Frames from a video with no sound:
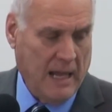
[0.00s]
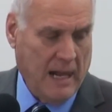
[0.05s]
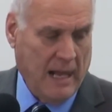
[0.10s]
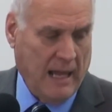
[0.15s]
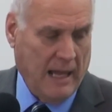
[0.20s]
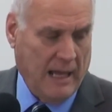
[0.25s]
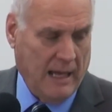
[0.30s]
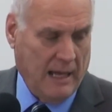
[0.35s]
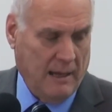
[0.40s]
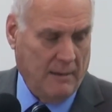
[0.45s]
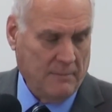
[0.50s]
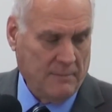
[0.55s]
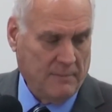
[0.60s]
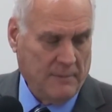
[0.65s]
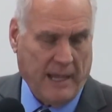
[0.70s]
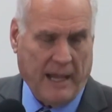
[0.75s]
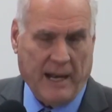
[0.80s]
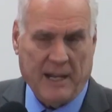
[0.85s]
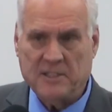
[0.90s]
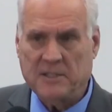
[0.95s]
Um,
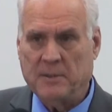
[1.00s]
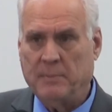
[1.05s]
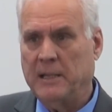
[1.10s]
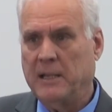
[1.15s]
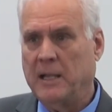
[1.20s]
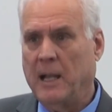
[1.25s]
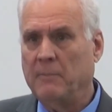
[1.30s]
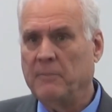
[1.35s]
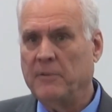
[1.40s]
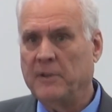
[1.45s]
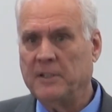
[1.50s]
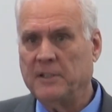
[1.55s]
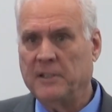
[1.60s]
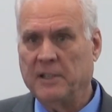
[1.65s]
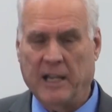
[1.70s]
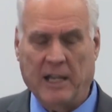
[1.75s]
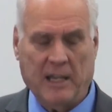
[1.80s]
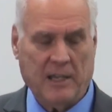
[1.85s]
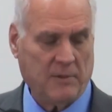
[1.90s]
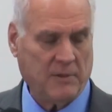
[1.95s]
that is to be comforted
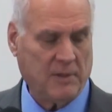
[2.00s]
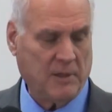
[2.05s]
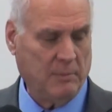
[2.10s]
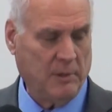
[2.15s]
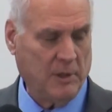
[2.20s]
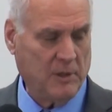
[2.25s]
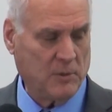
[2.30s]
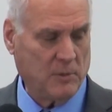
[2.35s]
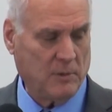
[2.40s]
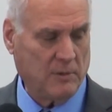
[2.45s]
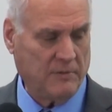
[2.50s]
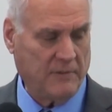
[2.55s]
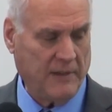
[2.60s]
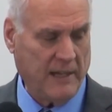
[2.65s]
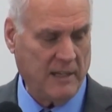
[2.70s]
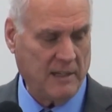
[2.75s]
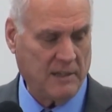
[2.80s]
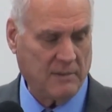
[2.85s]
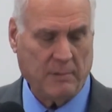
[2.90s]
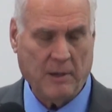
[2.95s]
together with a mutual
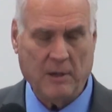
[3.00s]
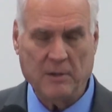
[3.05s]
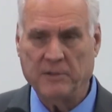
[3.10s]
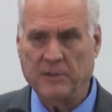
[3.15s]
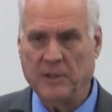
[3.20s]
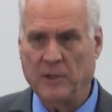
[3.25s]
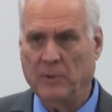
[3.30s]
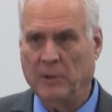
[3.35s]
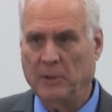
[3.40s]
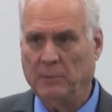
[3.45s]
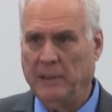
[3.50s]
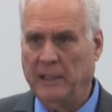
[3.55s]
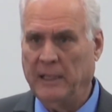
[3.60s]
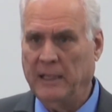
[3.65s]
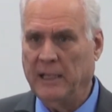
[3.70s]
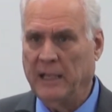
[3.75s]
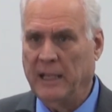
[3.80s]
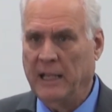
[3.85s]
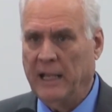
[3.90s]
faith, both you and me.